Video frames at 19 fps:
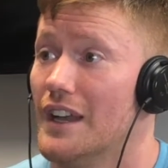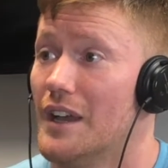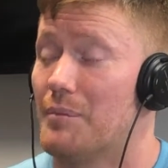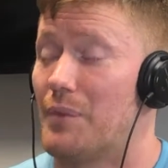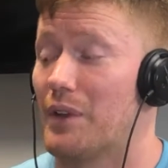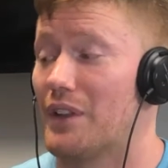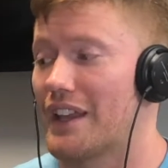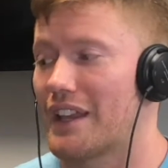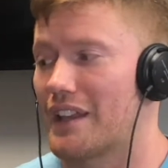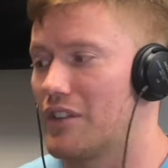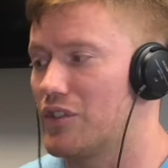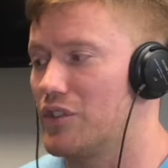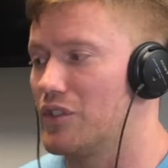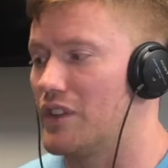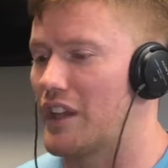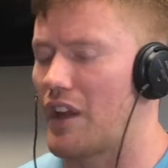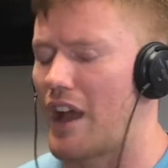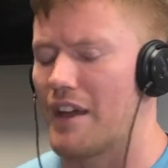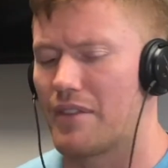But like, dude,
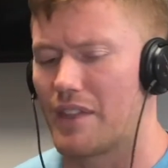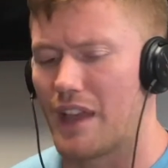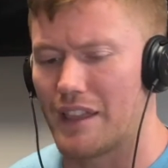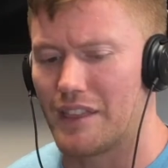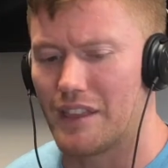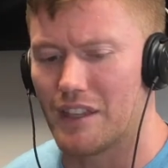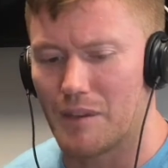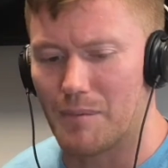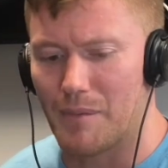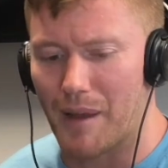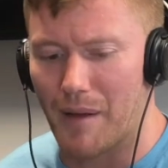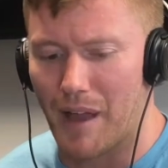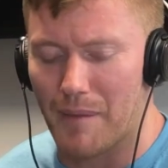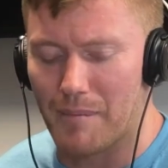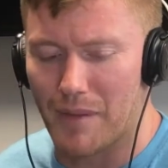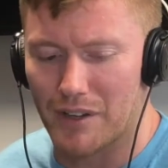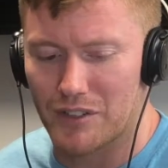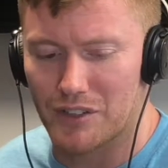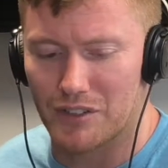like I think you
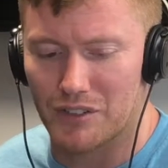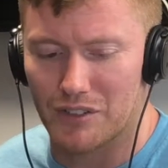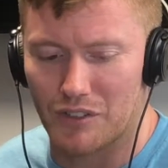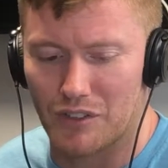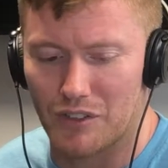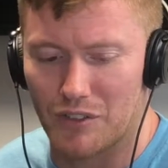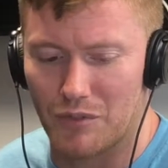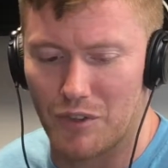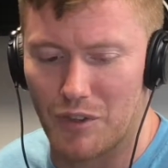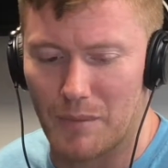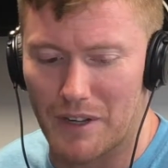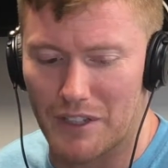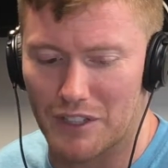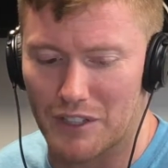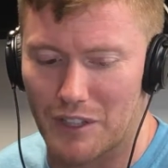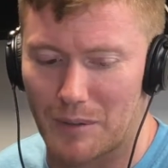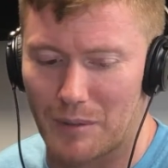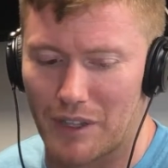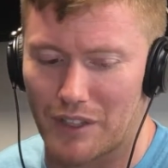mentioned
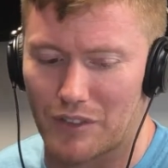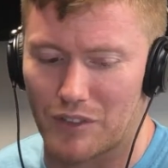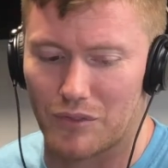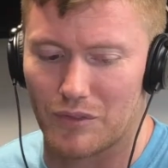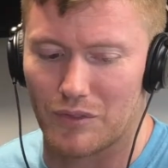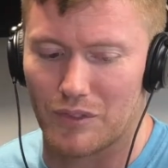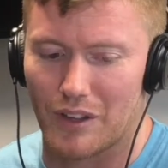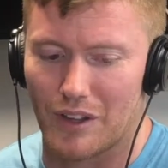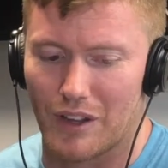something about like, dude,